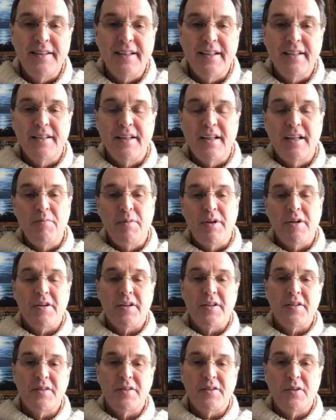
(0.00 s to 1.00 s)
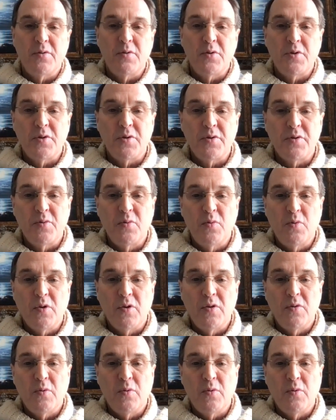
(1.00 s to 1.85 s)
more people died than